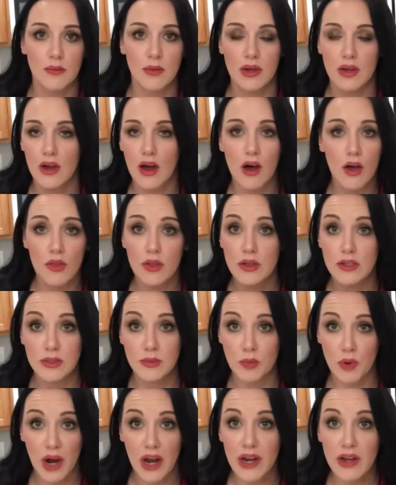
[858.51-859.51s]
all those
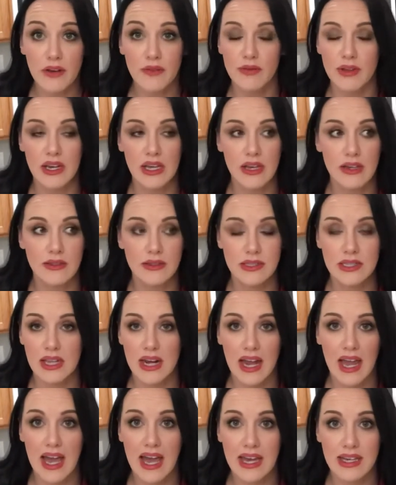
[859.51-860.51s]
prior videos that I
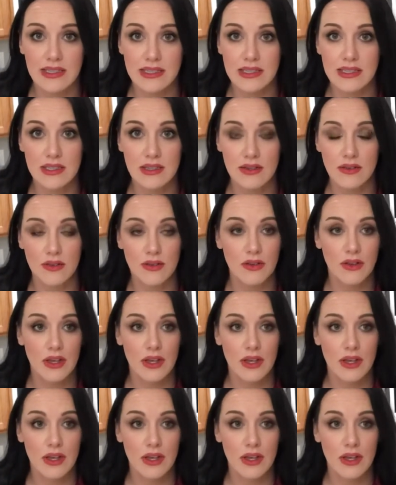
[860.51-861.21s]
had still